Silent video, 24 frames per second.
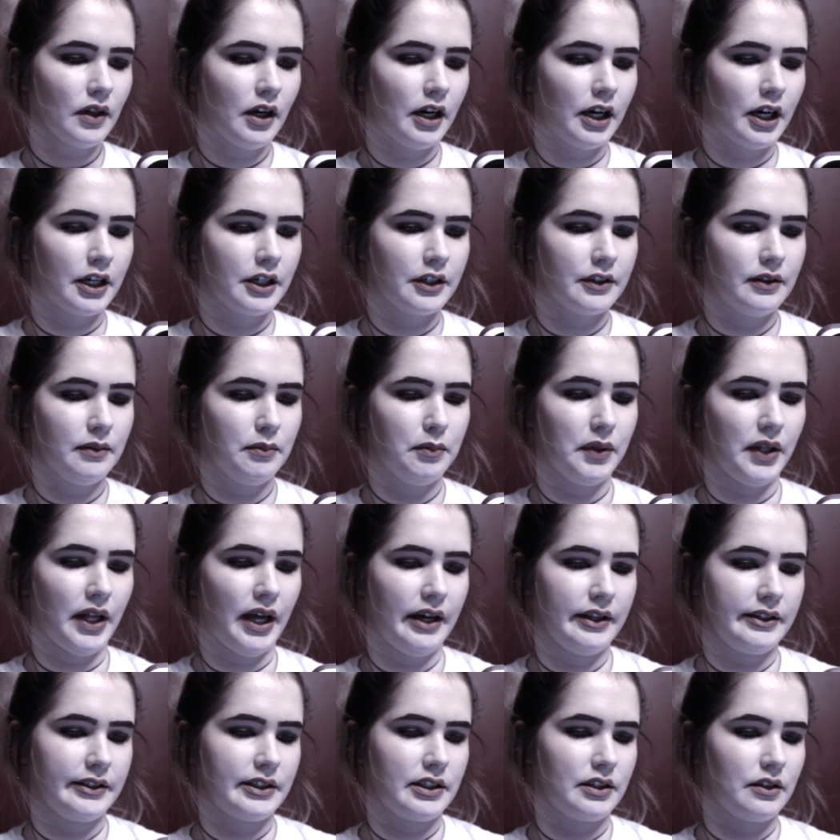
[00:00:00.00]
I heard the
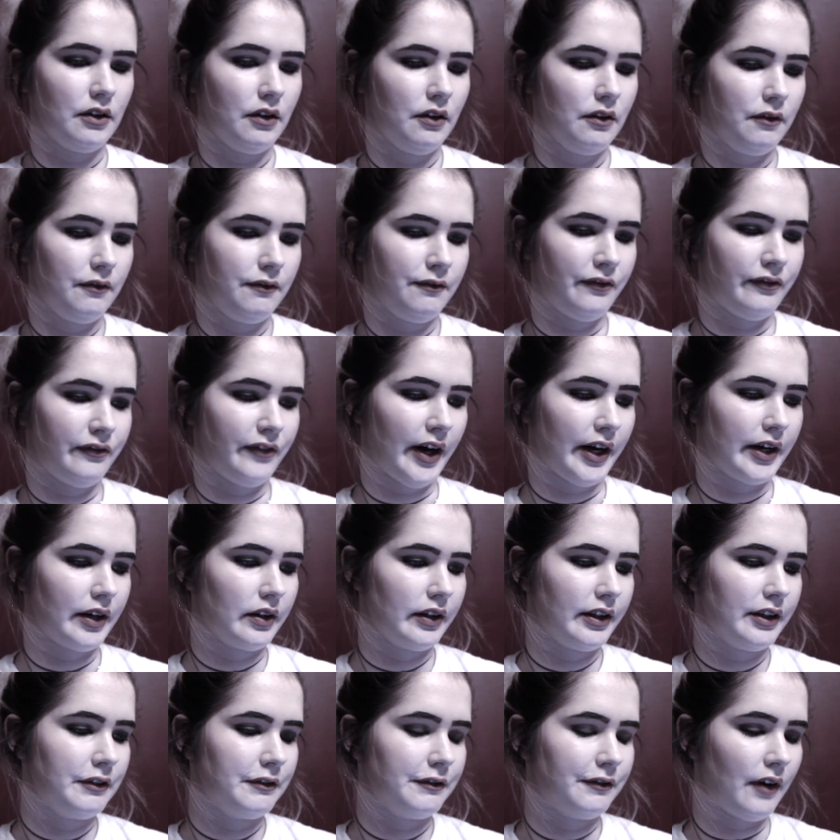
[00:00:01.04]
blinds
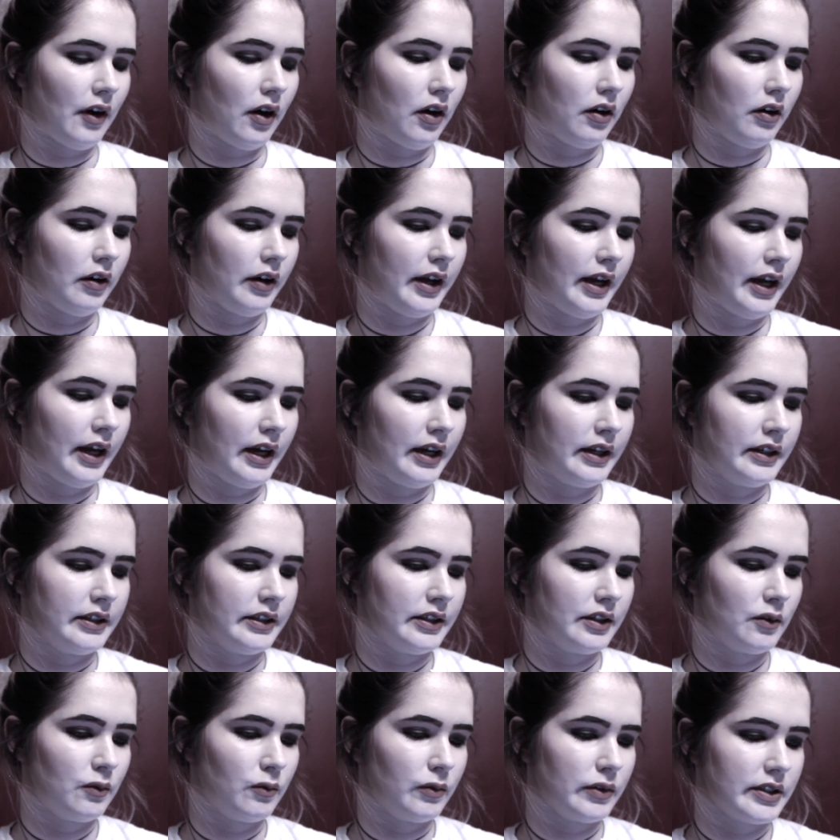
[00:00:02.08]
finally fall,
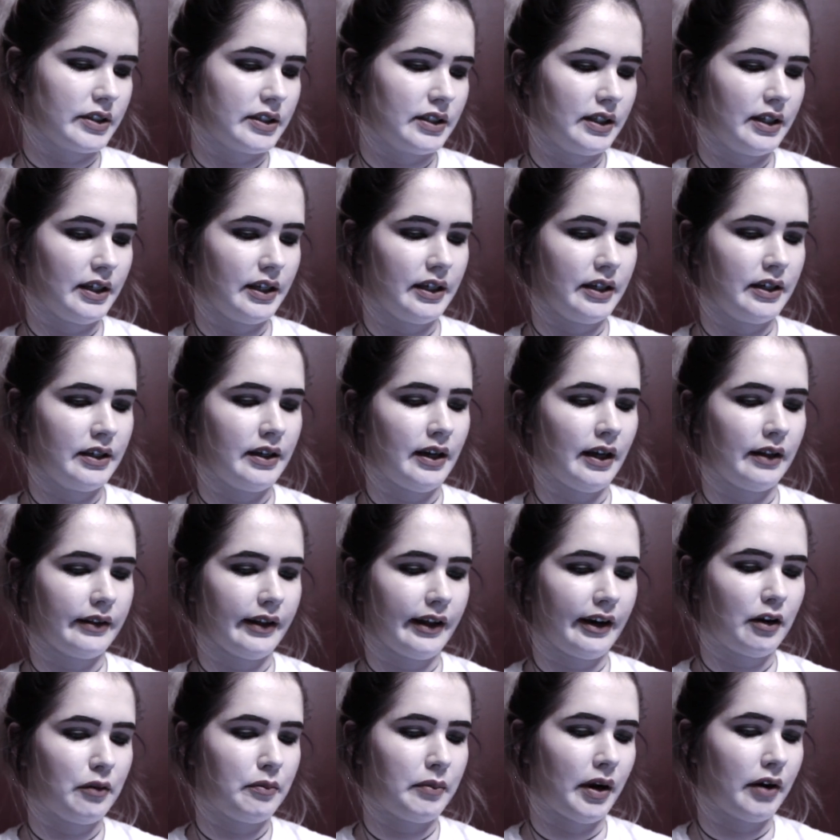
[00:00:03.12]
and once again, I
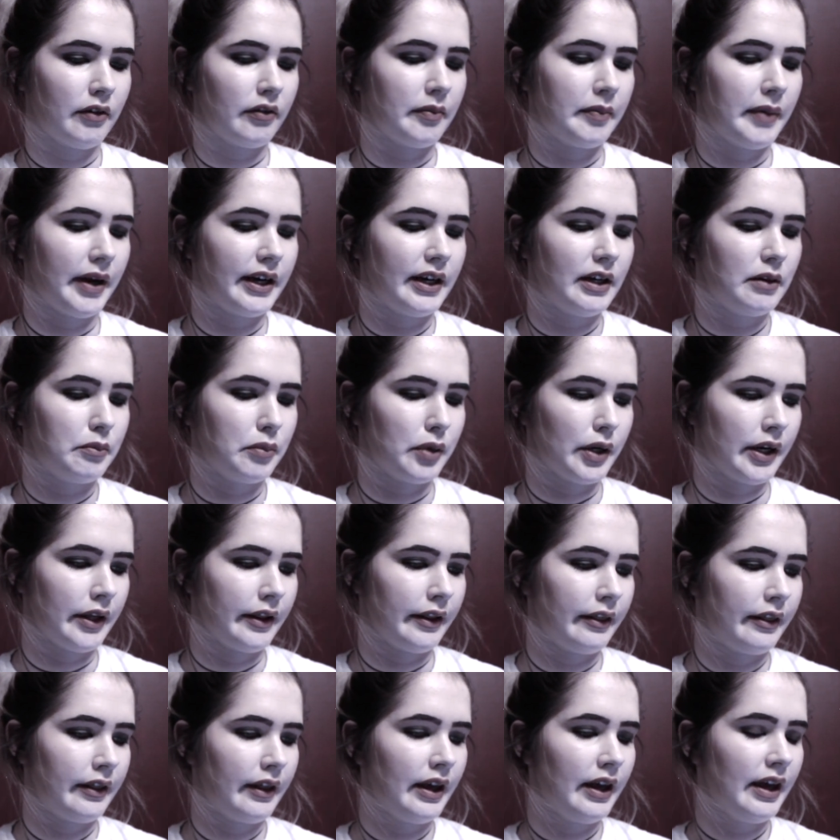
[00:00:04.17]
let out my remaining
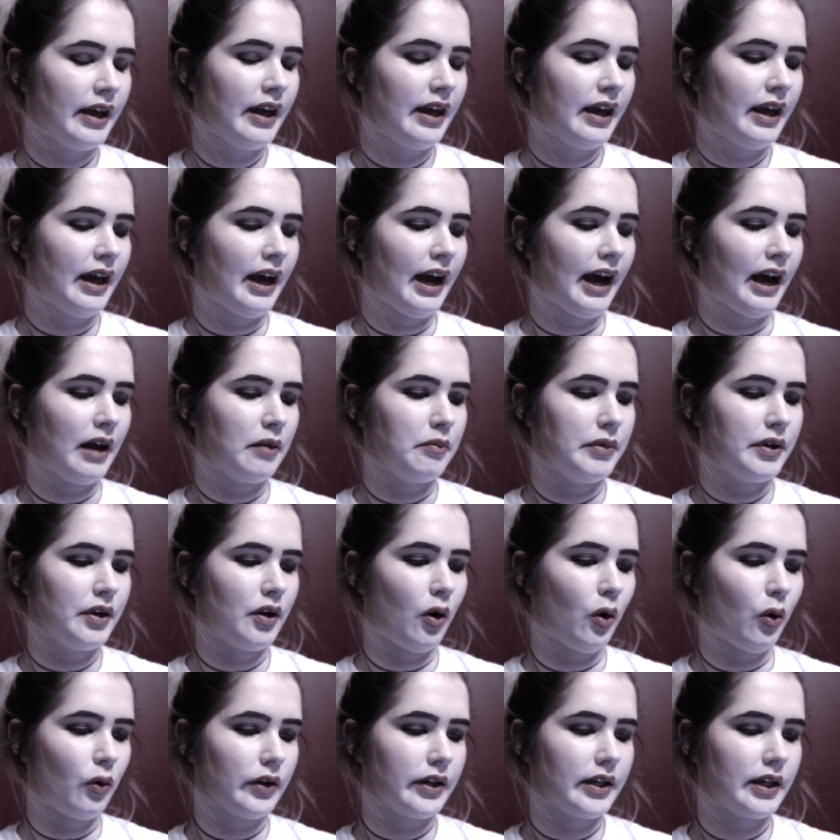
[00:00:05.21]
breath. I had been
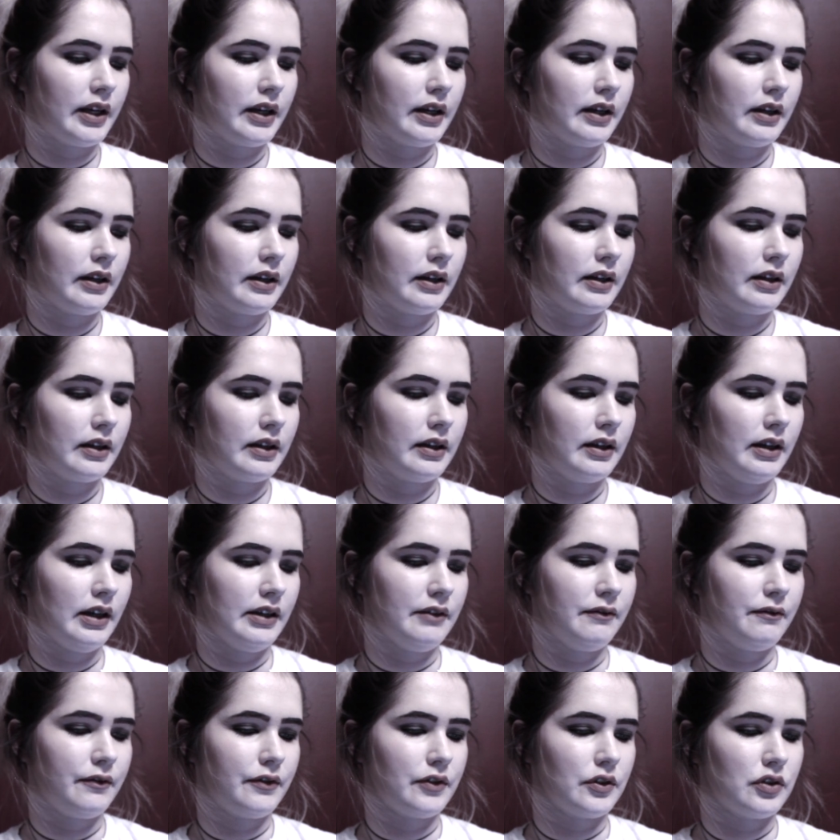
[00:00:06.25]
holding
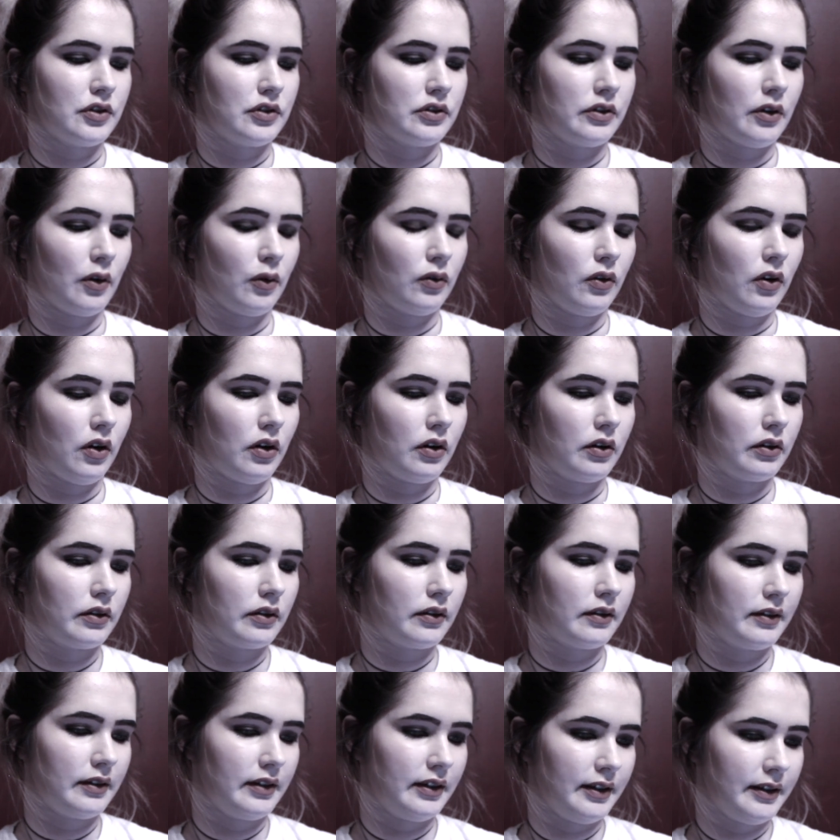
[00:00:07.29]
it for so
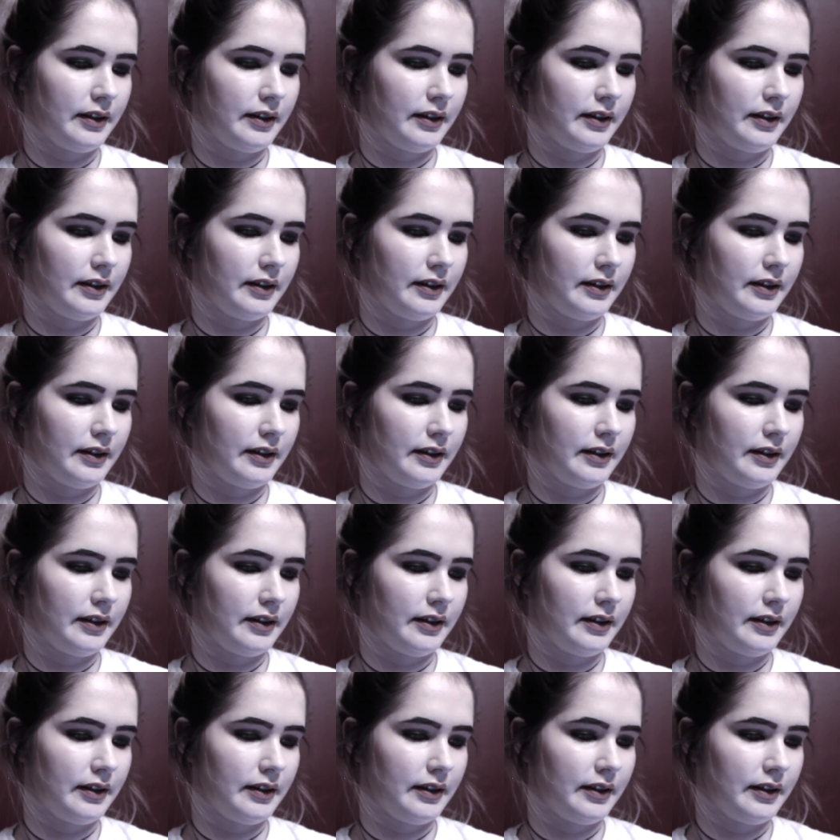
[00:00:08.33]
long.